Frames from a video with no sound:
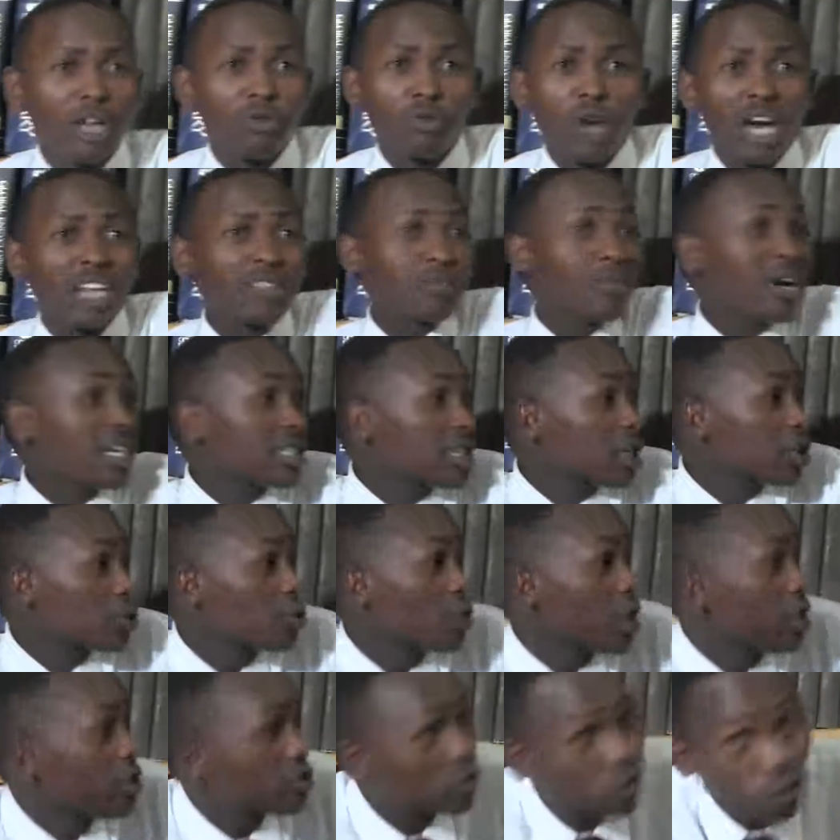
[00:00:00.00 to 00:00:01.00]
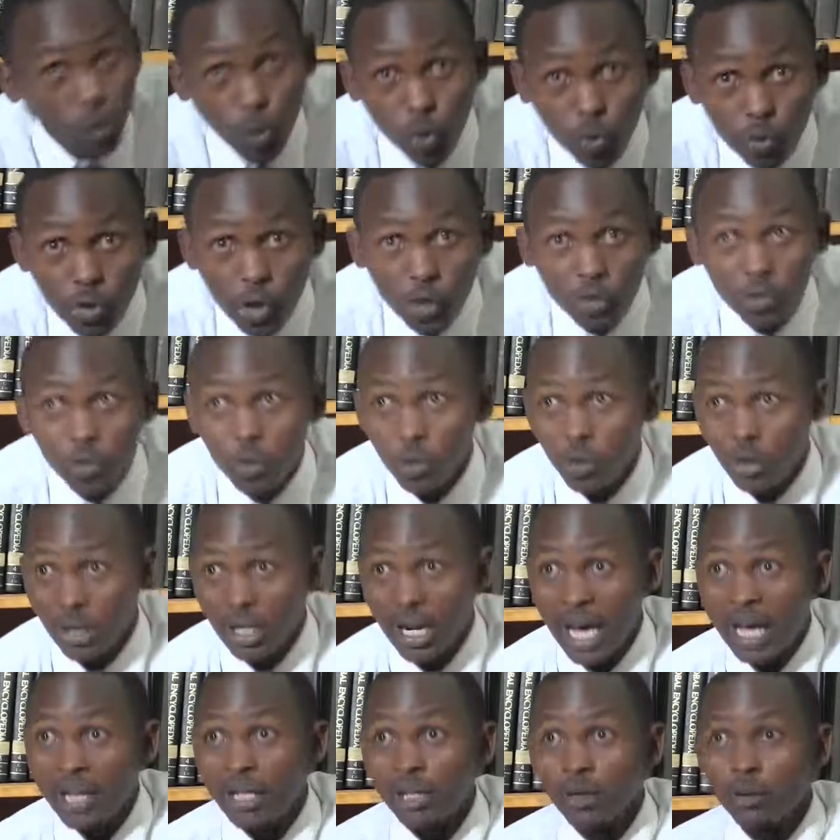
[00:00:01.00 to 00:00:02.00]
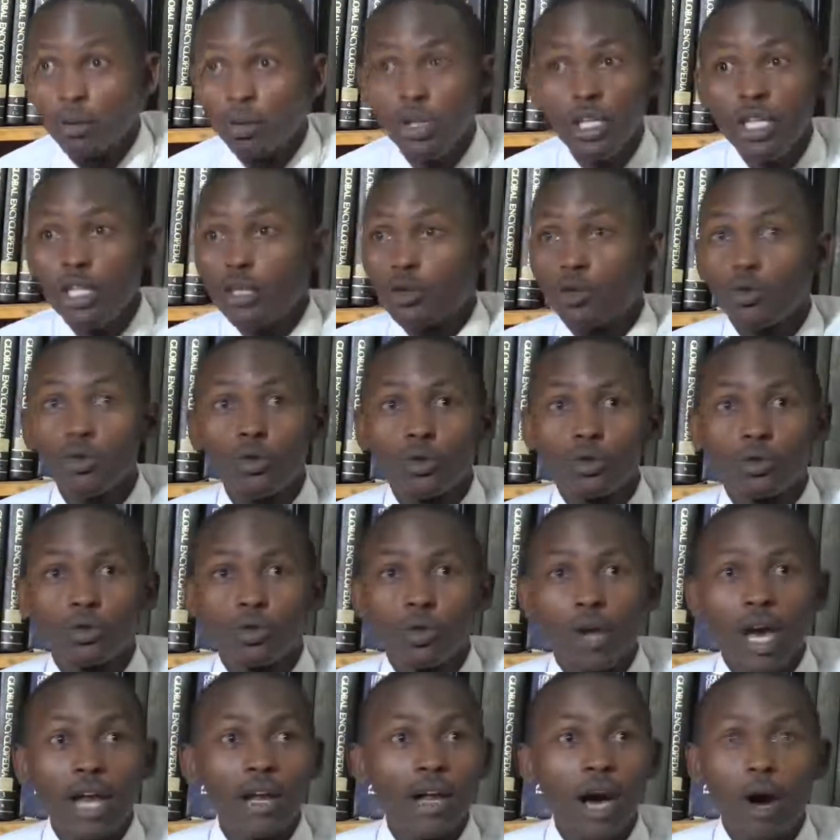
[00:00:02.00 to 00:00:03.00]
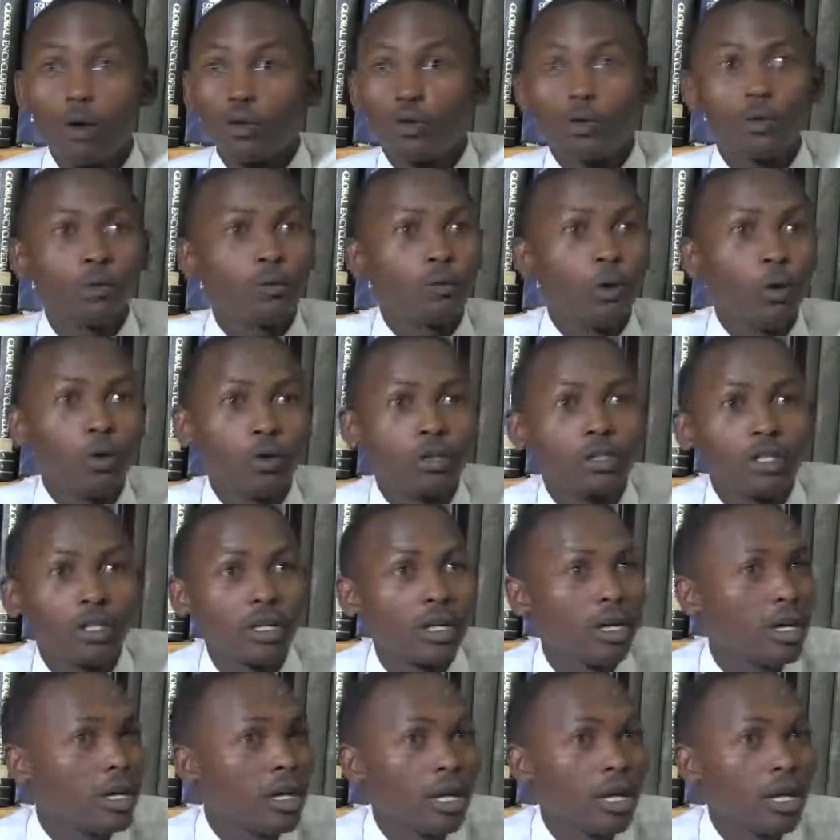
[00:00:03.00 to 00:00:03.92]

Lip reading: as much as we're in school, we're also learning. We need to learn how to vote.